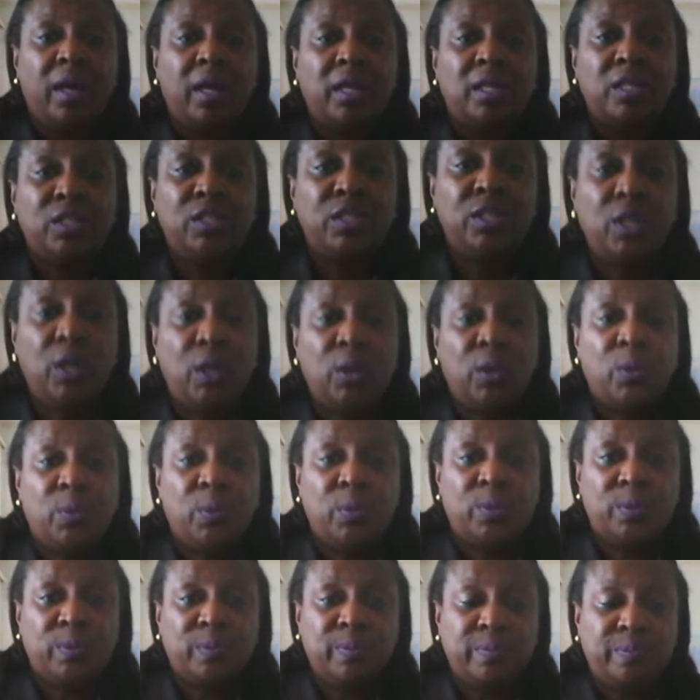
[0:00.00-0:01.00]

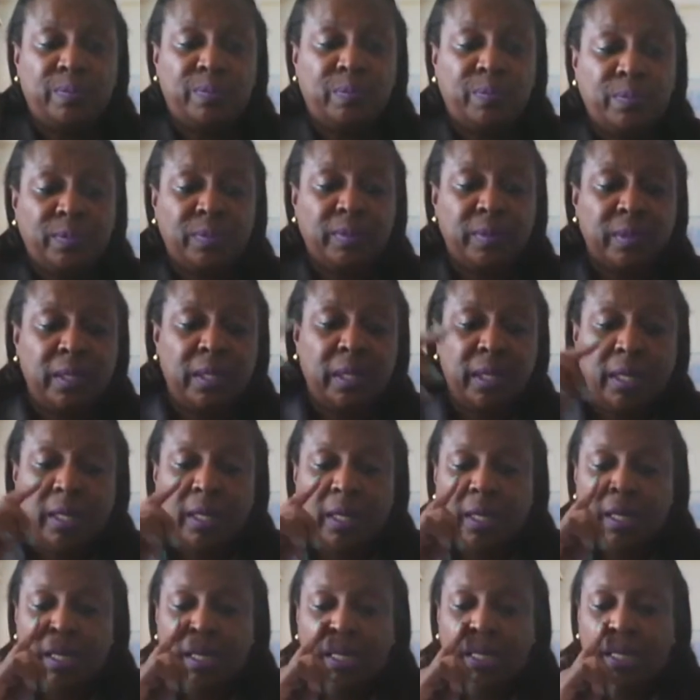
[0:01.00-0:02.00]
So
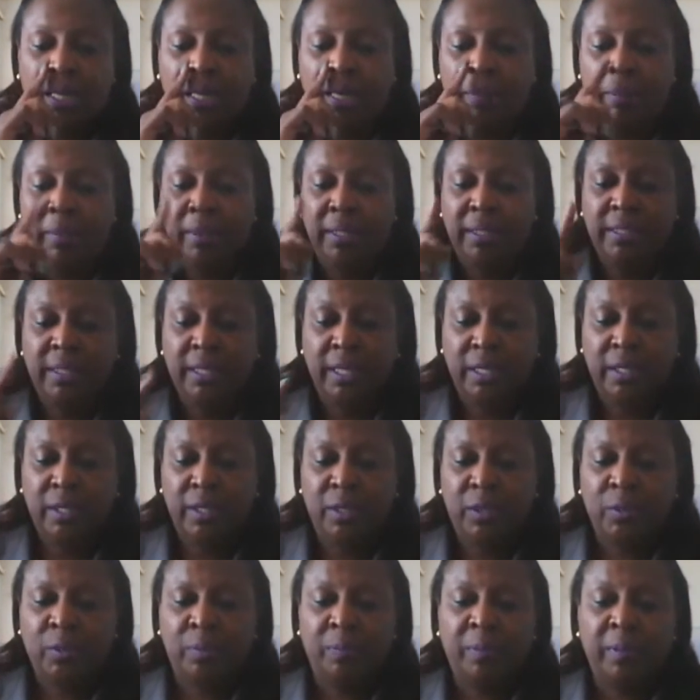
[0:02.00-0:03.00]
let me tell
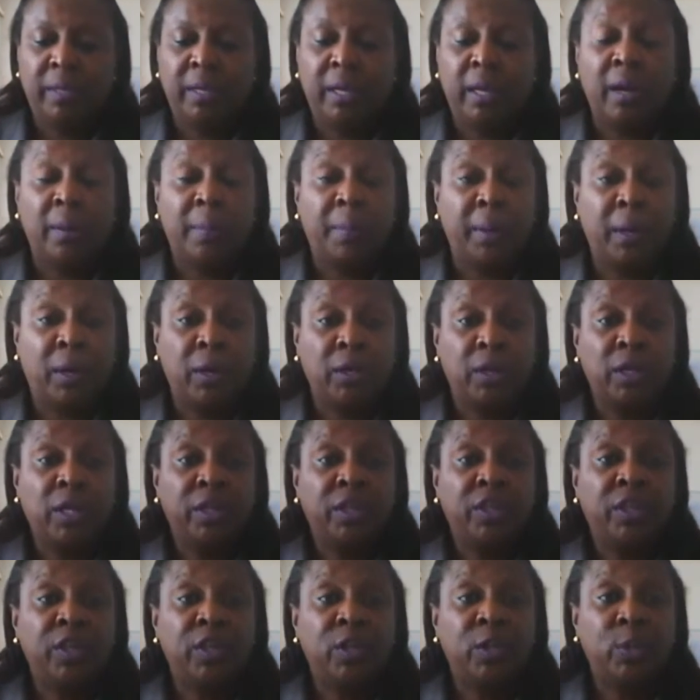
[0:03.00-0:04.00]
you a bit about
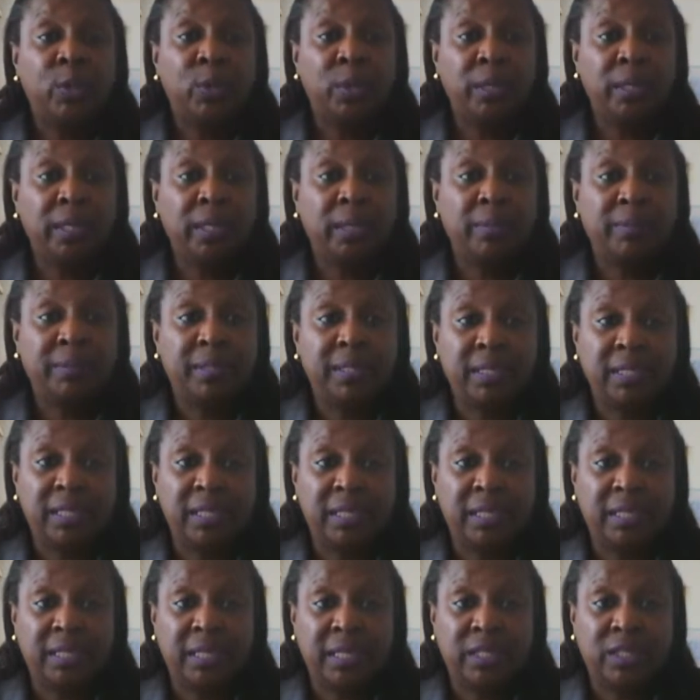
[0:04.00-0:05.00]
the eucalyptus
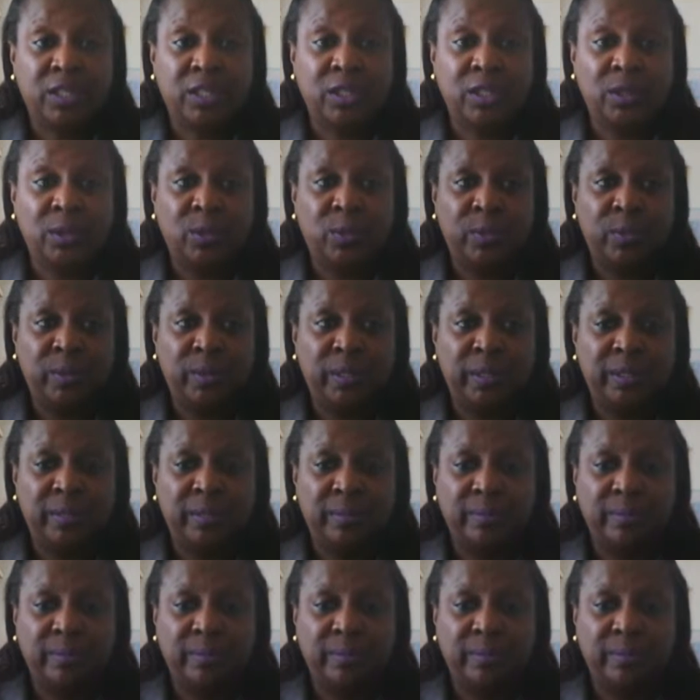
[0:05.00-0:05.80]
essential oil.